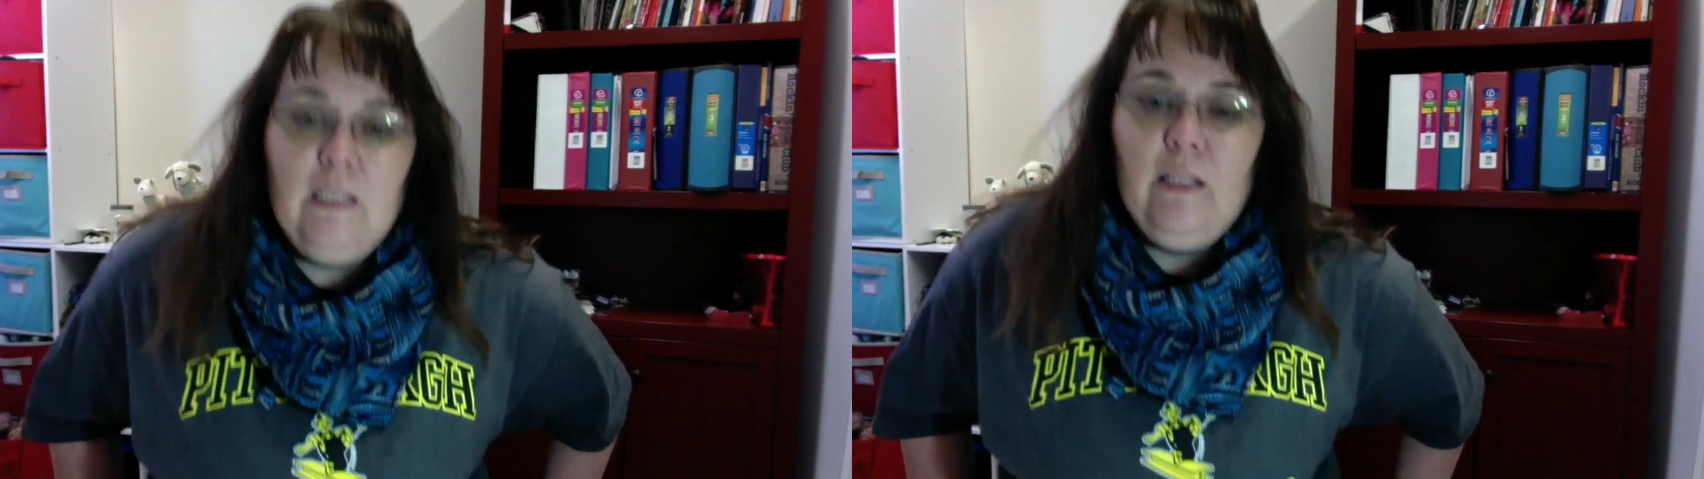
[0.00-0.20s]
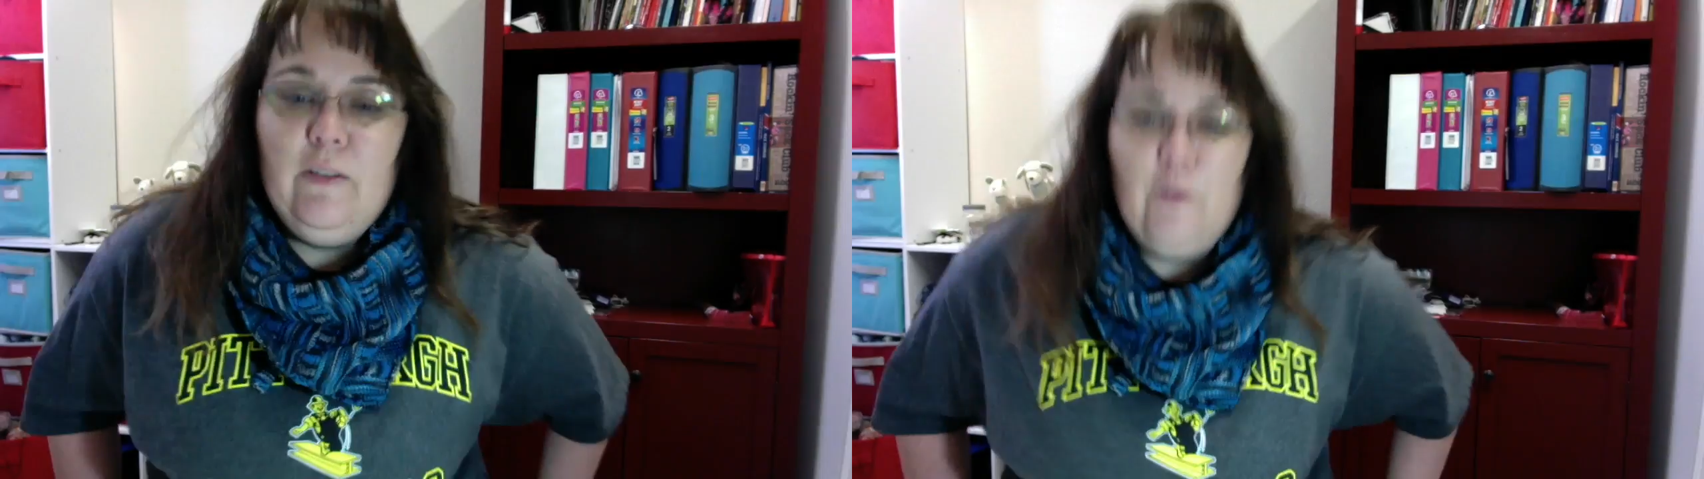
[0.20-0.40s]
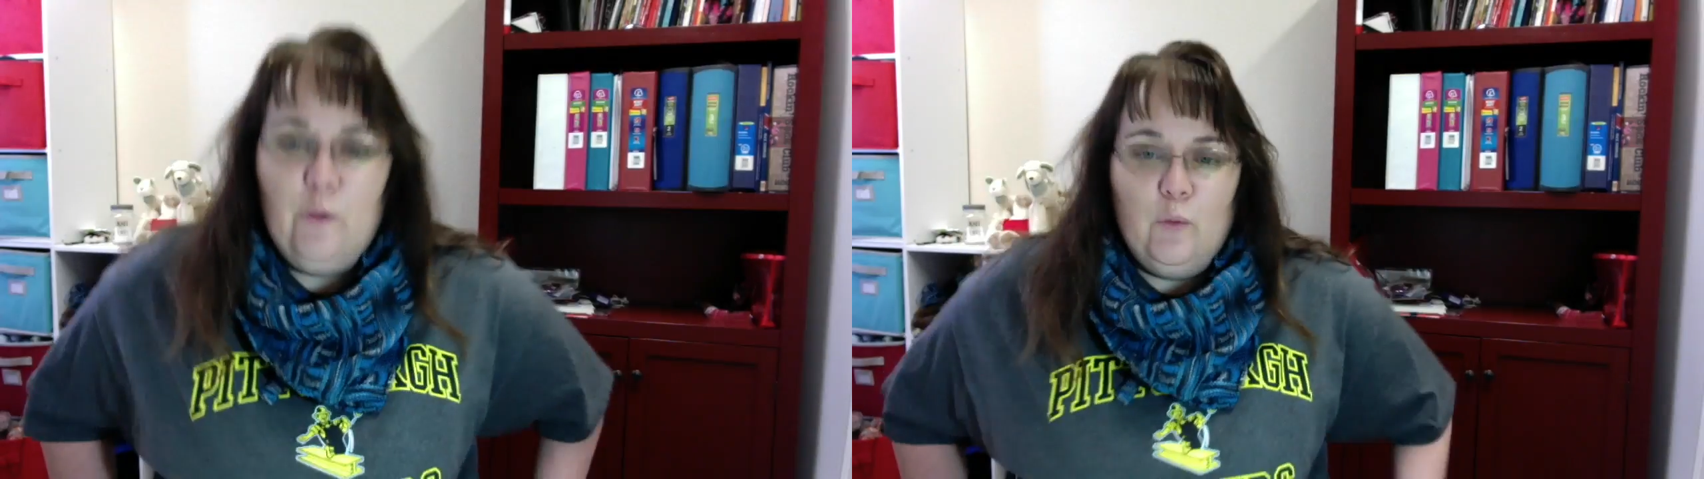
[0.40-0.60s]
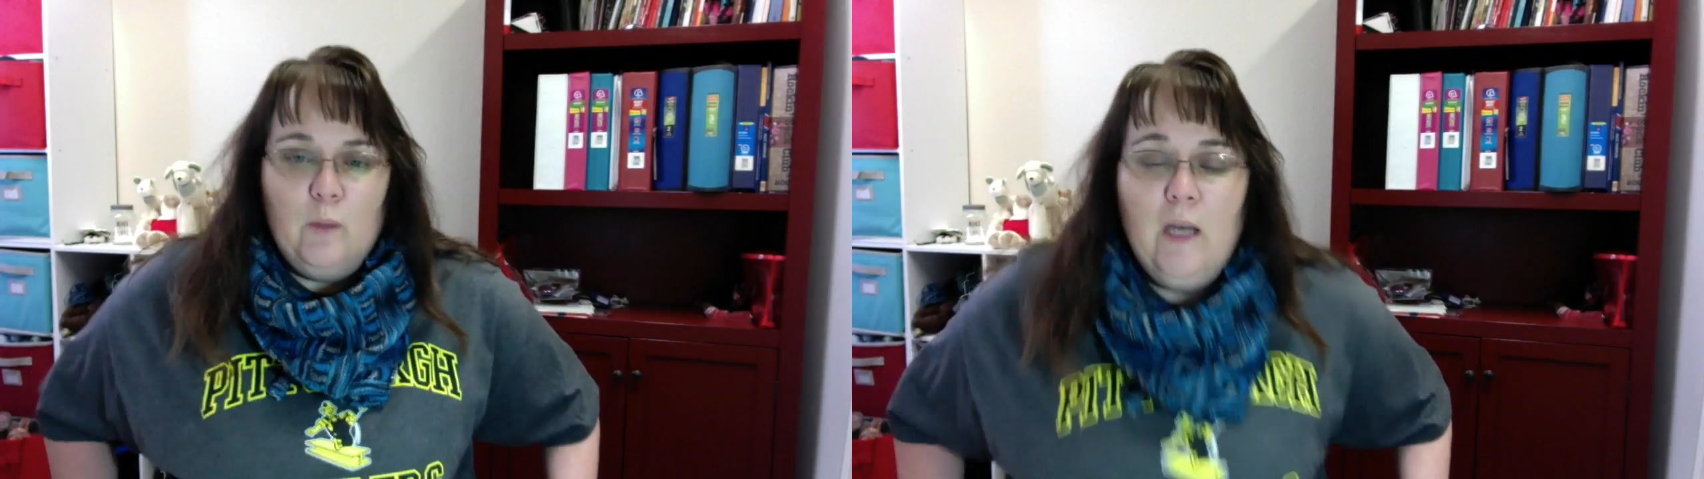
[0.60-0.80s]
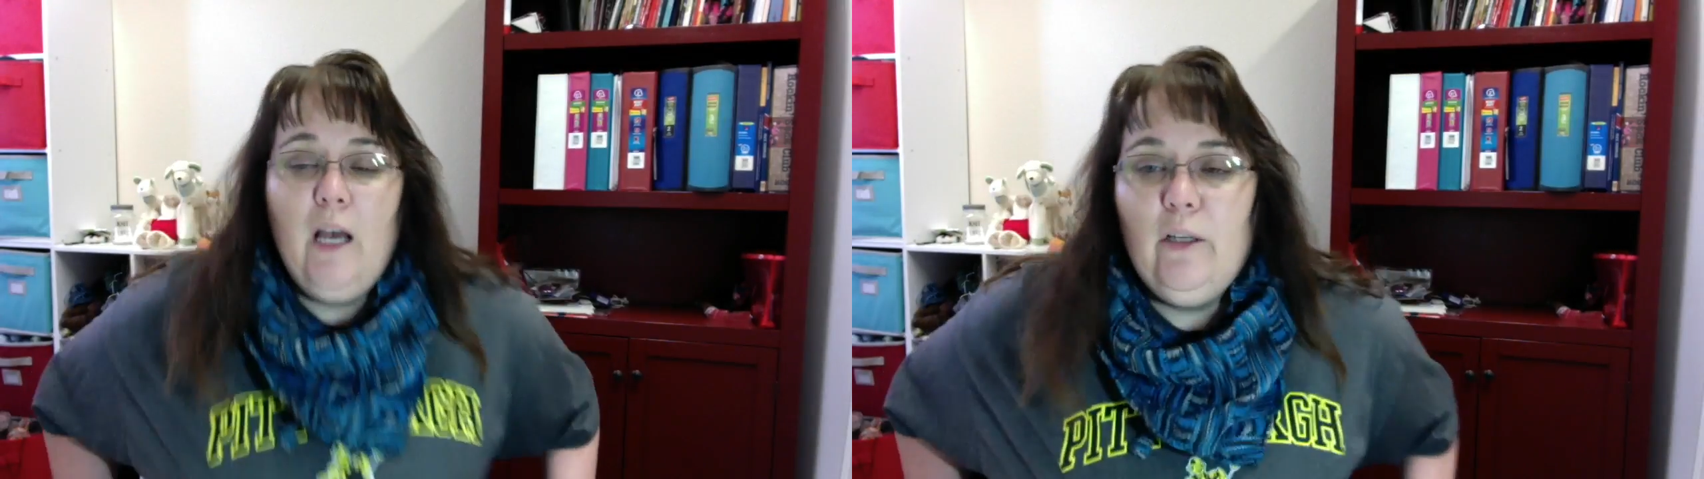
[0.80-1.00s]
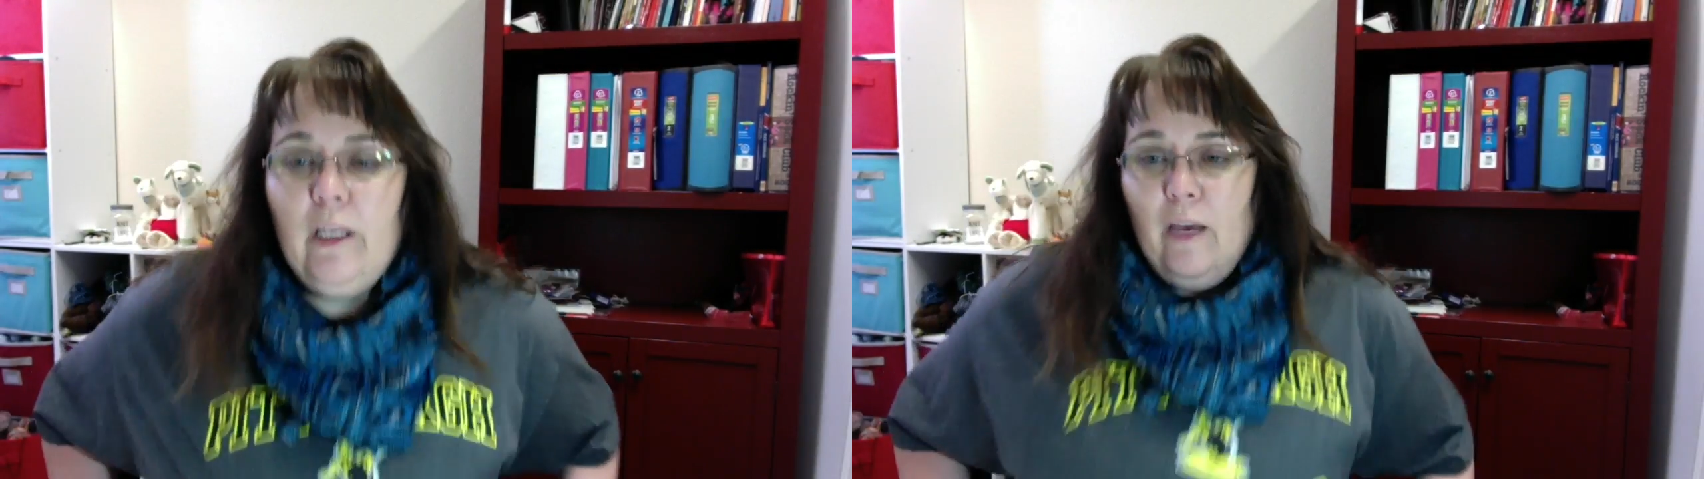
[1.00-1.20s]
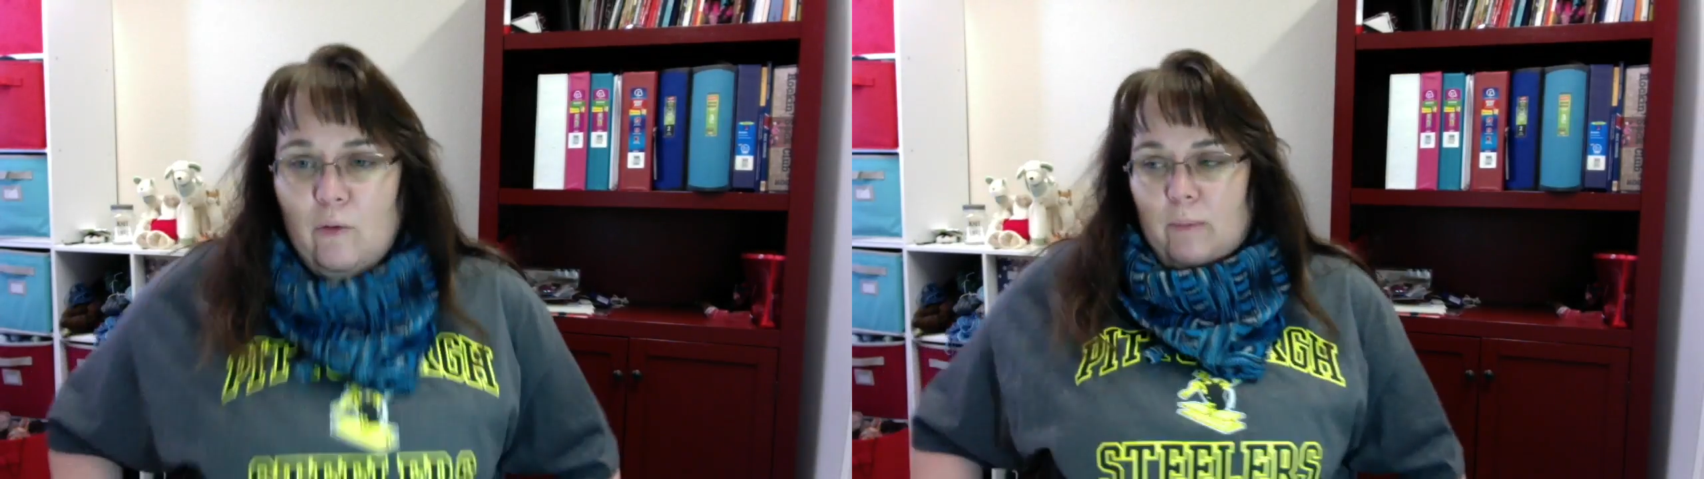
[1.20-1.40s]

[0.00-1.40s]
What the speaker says: So, I only have one